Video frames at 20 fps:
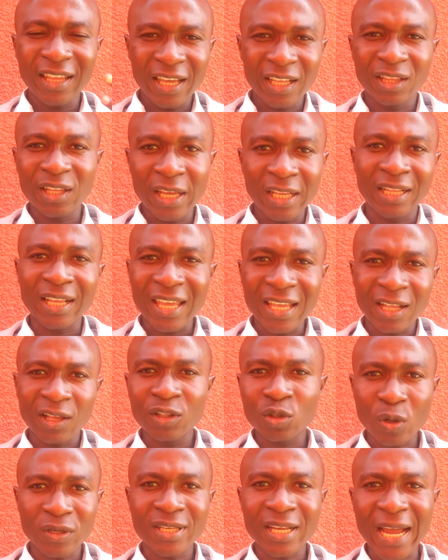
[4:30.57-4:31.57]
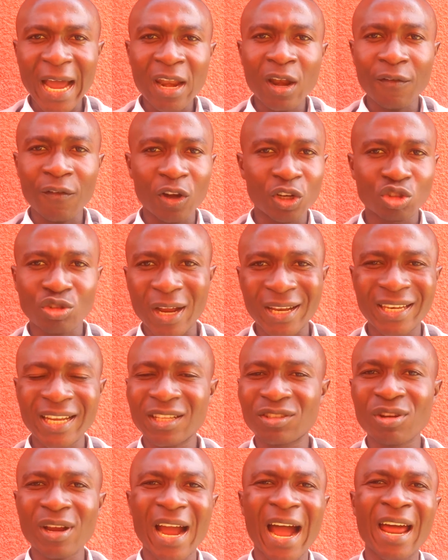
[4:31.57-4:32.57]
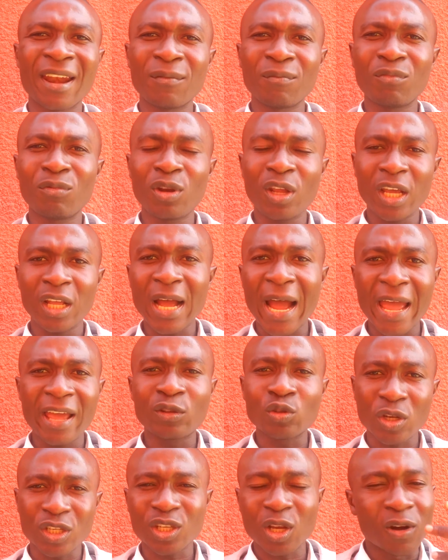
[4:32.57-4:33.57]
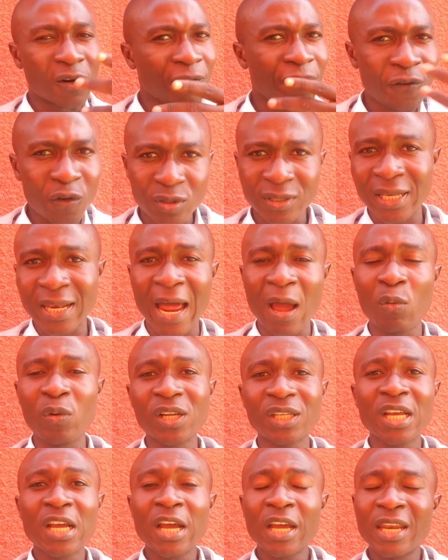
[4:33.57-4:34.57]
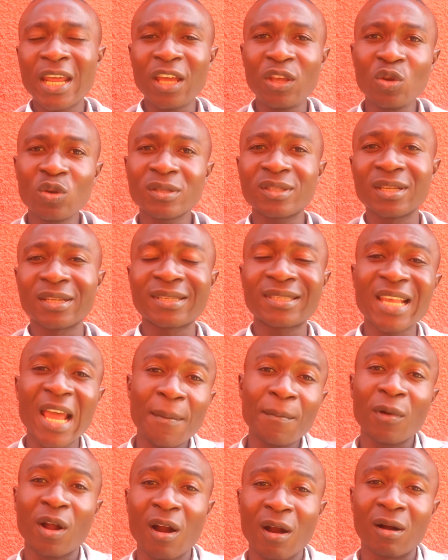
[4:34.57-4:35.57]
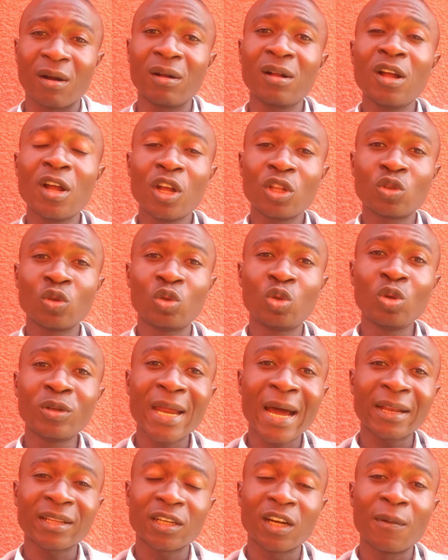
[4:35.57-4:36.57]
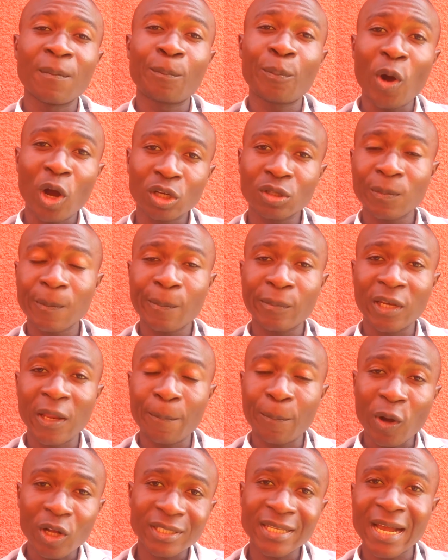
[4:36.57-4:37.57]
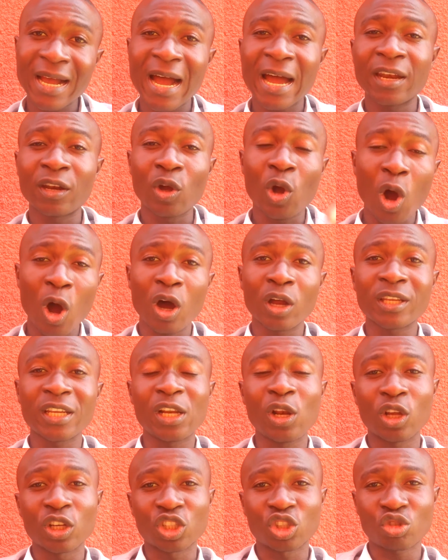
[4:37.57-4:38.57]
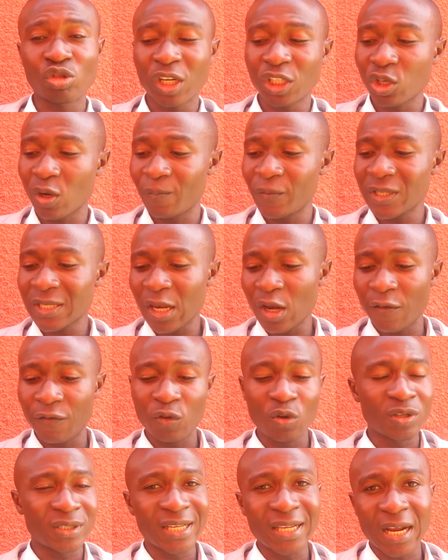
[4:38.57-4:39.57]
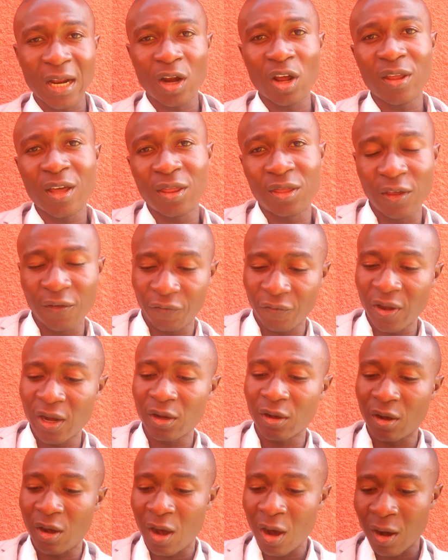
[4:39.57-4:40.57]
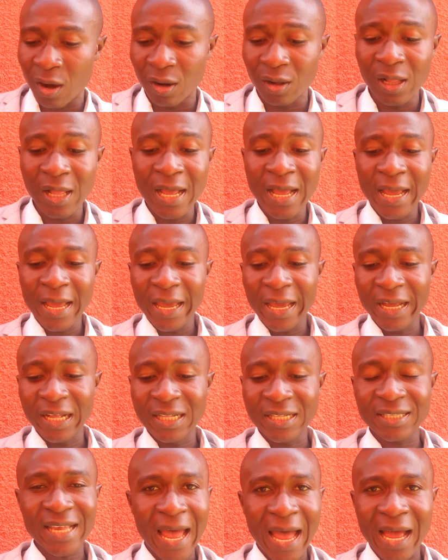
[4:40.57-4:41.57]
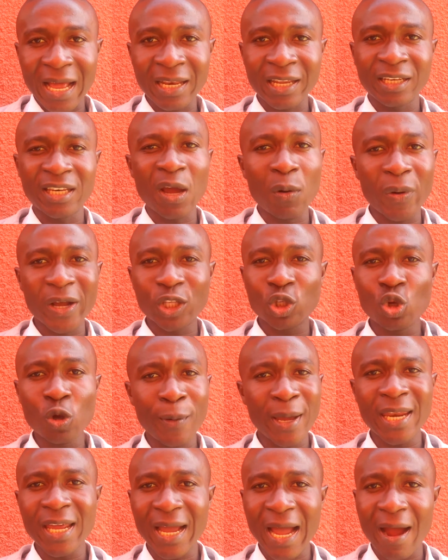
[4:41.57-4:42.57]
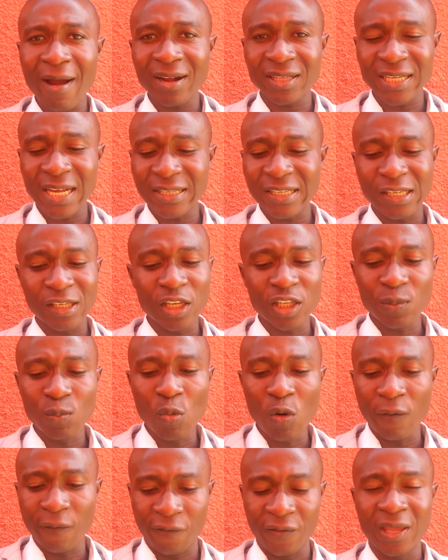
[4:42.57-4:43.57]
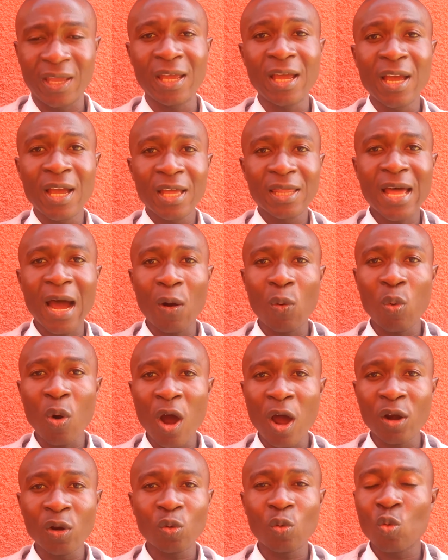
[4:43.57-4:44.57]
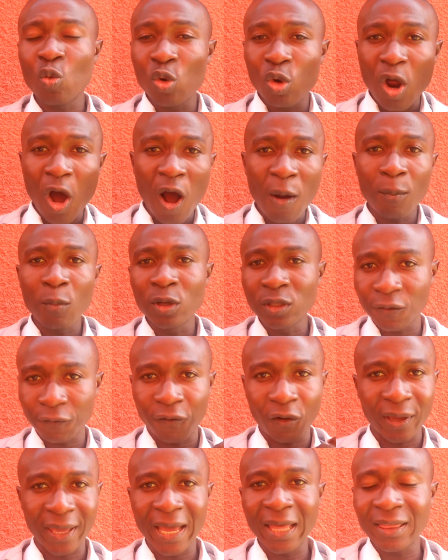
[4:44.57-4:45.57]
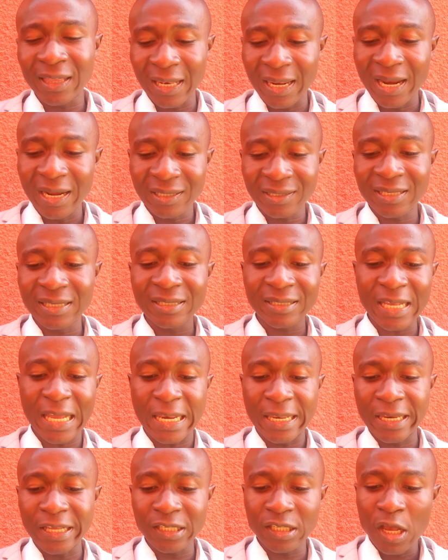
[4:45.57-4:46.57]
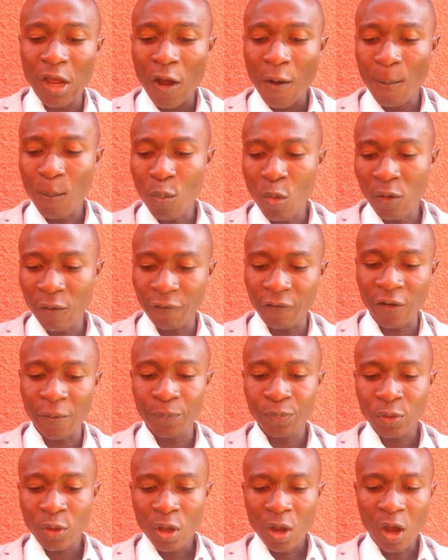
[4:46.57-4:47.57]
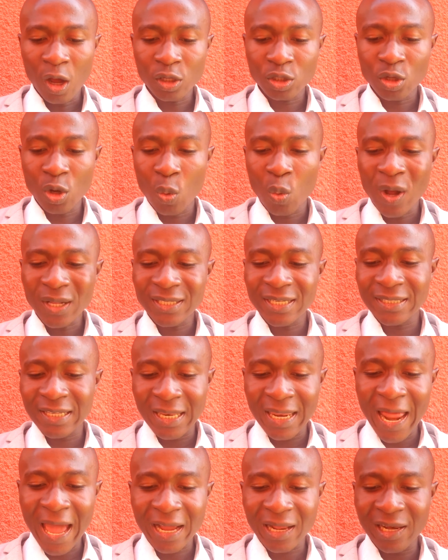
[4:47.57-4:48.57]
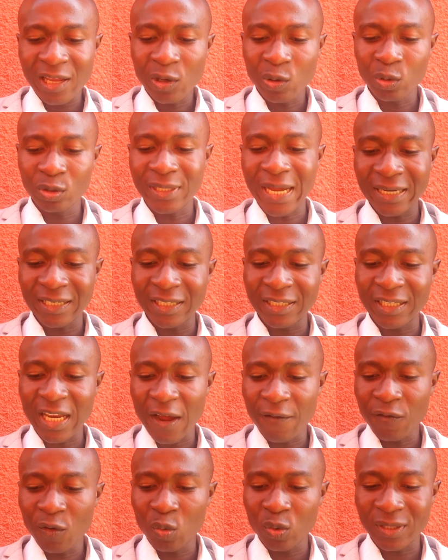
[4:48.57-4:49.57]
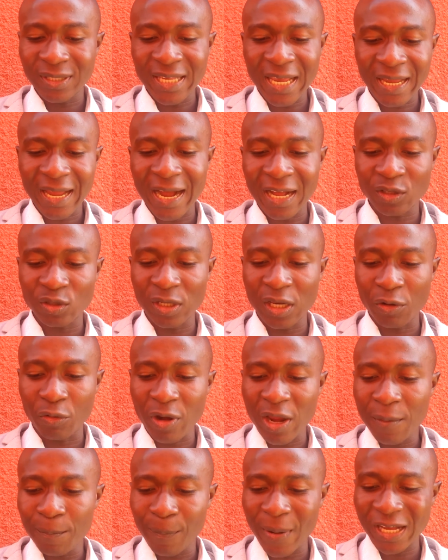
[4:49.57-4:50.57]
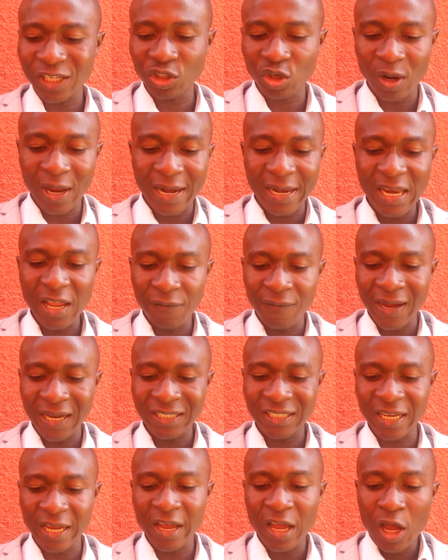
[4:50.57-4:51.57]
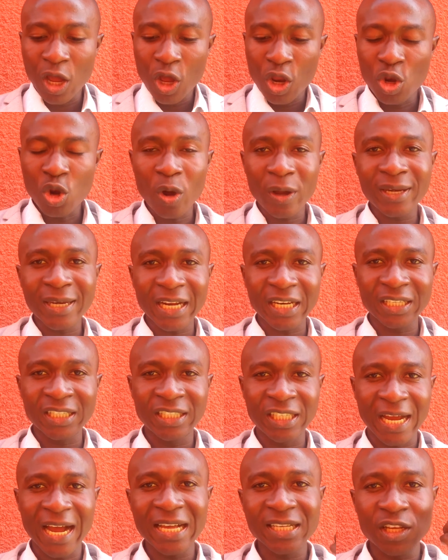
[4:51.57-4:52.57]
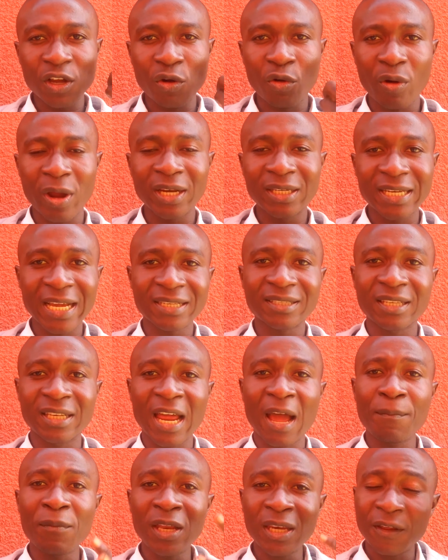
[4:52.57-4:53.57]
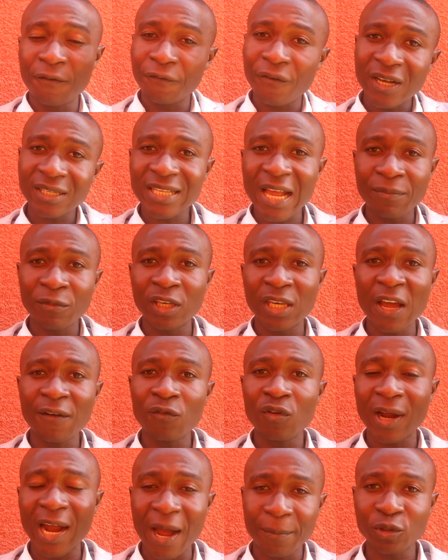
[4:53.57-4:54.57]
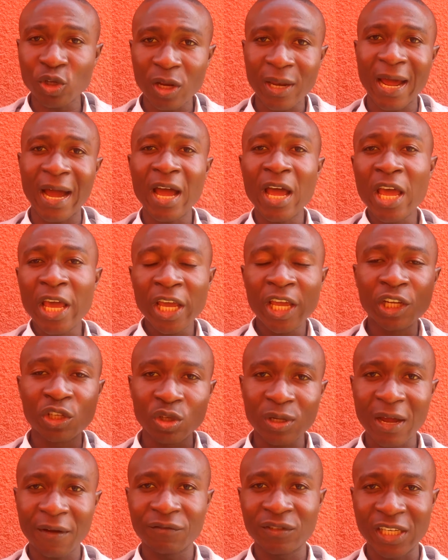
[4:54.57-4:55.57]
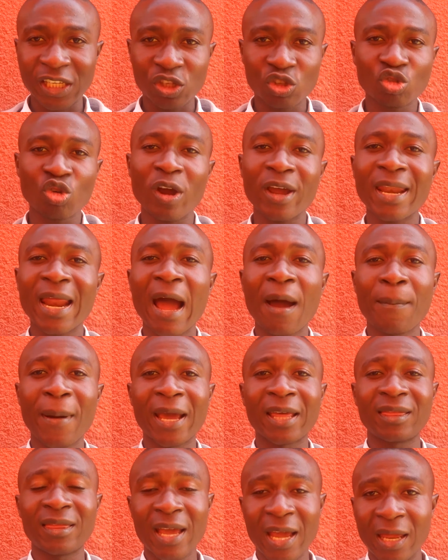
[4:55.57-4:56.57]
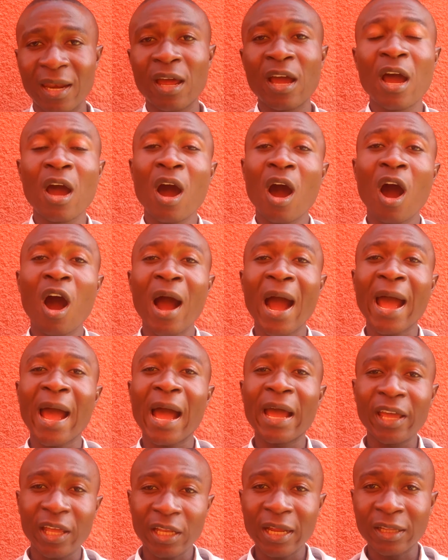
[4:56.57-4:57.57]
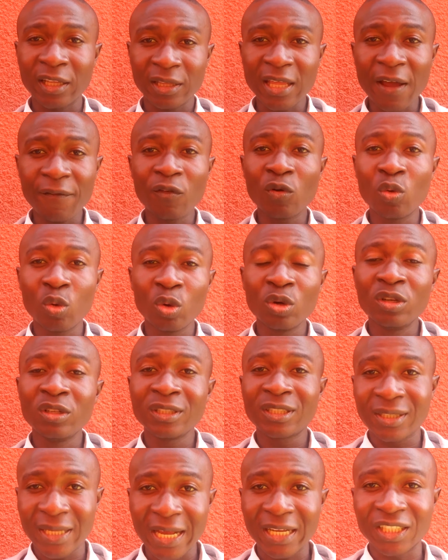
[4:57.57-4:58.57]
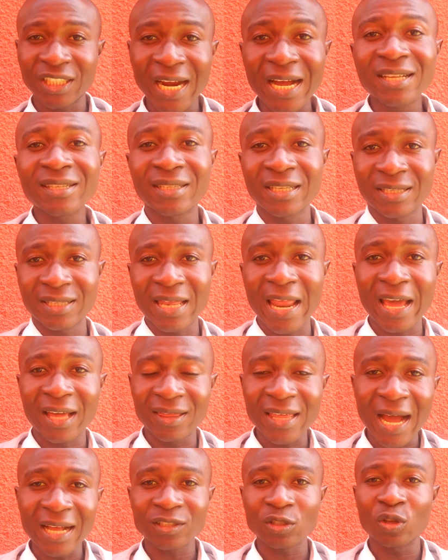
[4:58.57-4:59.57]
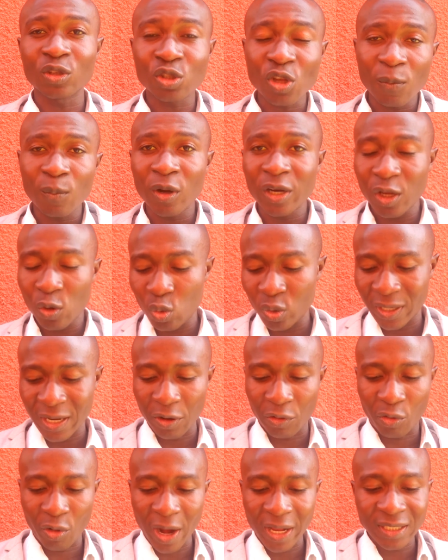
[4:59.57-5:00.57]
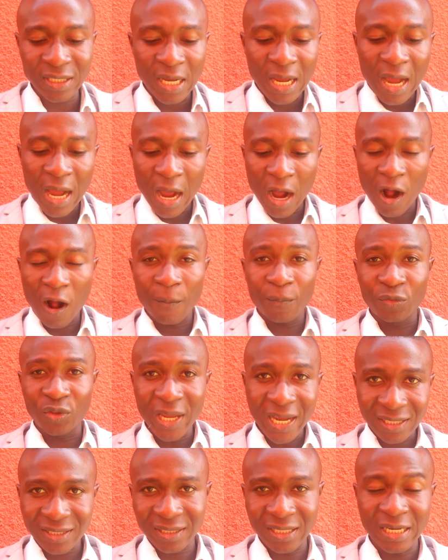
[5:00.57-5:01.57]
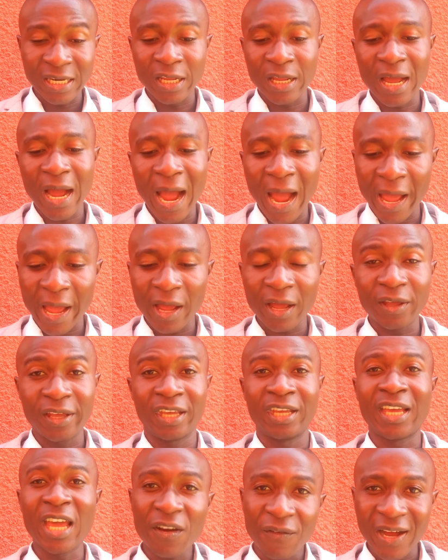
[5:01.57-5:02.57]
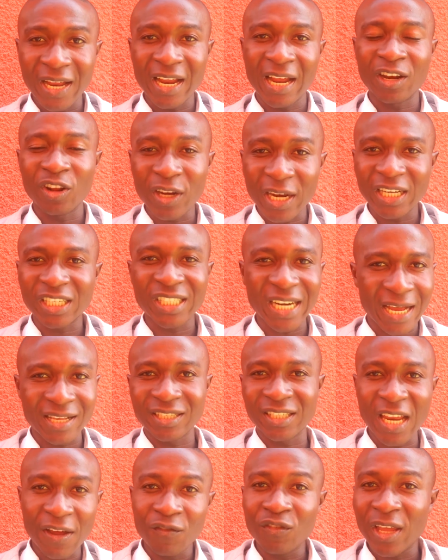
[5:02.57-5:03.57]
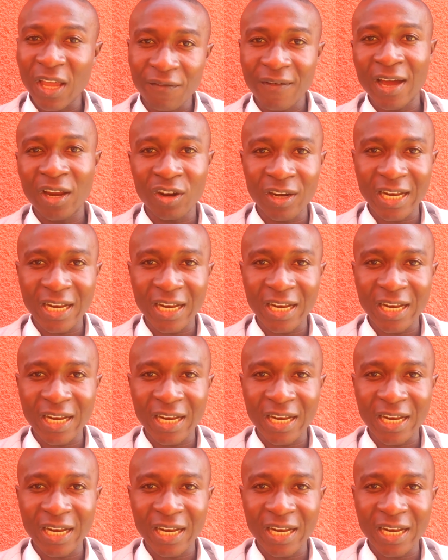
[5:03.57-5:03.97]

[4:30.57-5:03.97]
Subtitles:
It was a kind of contradictory, and it was confusing. I wish they used the same girl to do that the Potter and God illustration instead of using another different girl entirely. There were too many characters in this movie that one would almost forget the lessons in this movie. Also, what is the likelihood that the devil would take her to the green pasture and leave her there knowing that she has a great destiny? I mean, the first time the devil captured her, he should have destroyed her by then. The devil wouldn't take chances like that on somebody with a great inappropriate destiny. He gave her another chance. The devil gave her